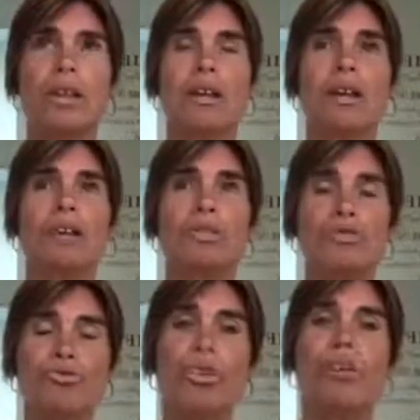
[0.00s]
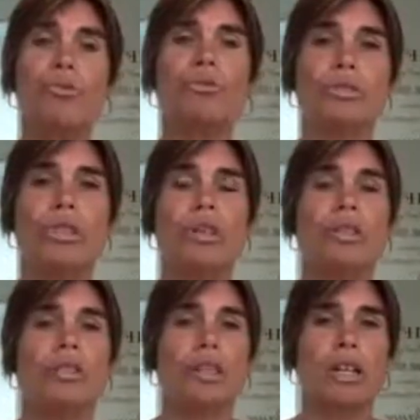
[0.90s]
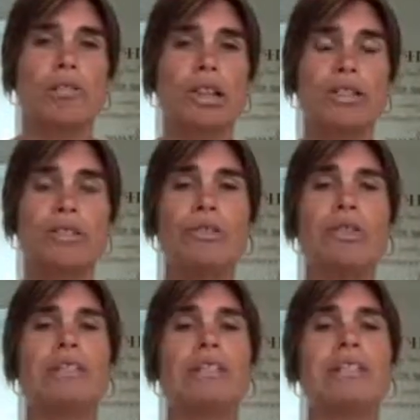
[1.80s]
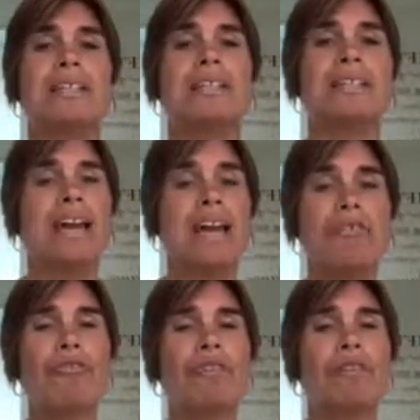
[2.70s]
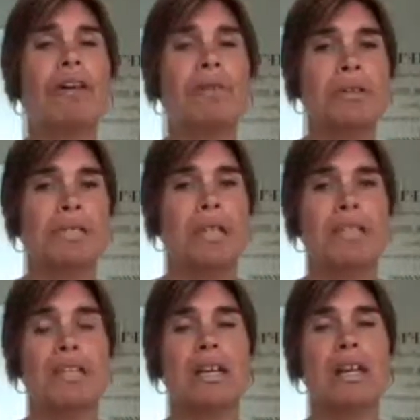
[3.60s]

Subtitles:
I struggled to kind of like do these things, because every time I did,